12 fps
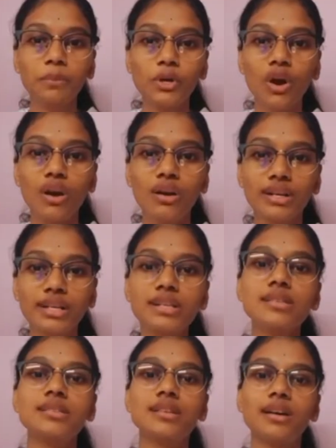club called
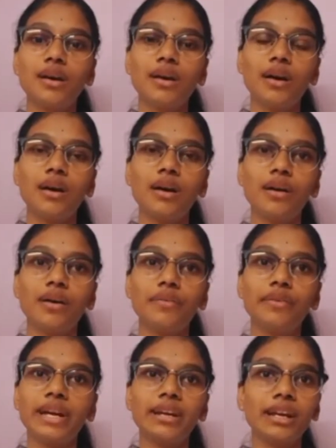RISC,
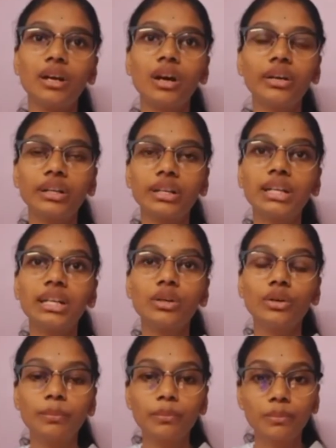where I got really good